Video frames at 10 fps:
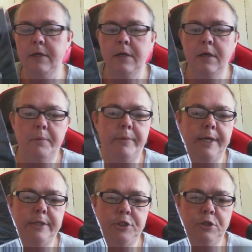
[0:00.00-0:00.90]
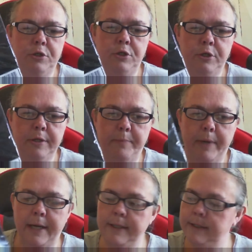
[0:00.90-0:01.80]
but I don't know the
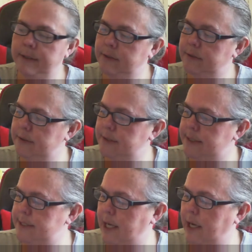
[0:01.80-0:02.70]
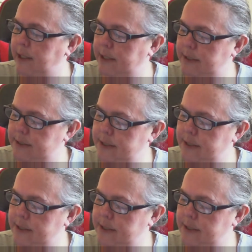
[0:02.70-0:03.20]
pattern size.